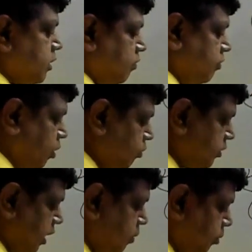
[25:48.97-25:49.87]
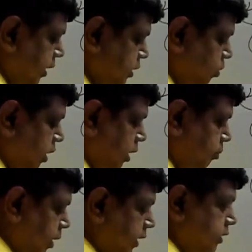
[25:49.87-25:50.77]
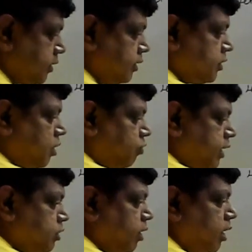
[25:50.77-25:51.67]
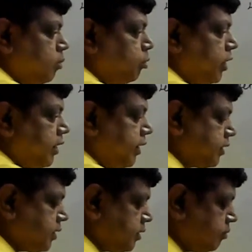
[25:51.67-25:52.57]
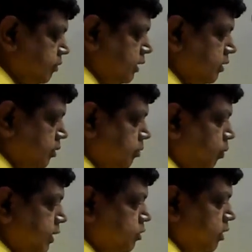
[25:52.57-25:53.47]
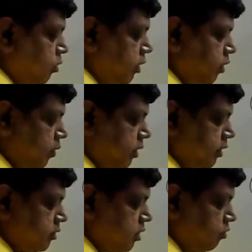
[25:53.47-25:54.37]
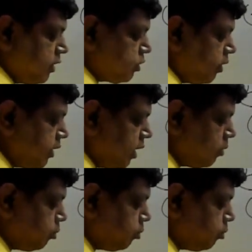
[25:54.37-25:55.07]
of, I'll put x square minus, instead of y square I'll put 8x. So y square equal to 8x. Instead of y square here I'll put